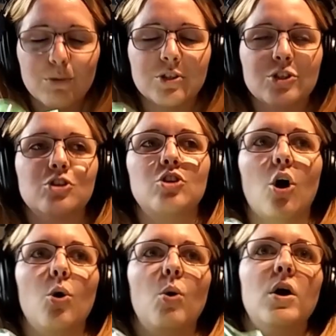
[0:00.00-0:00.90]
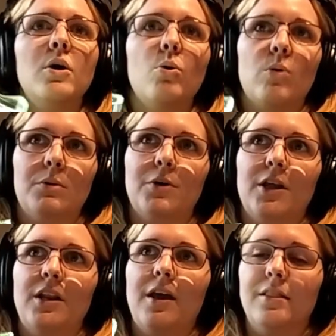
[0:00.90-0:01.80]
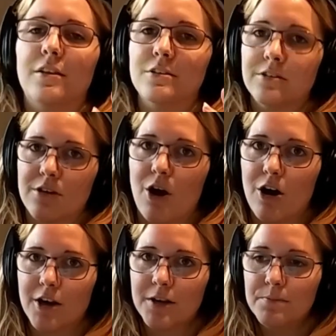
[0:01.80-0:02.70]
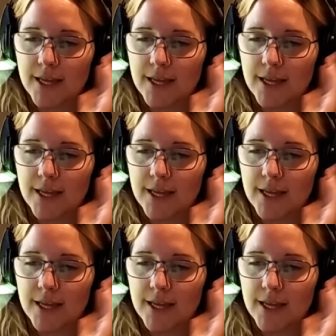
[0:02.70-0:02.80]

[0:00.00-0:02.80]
It was so well made. And the song,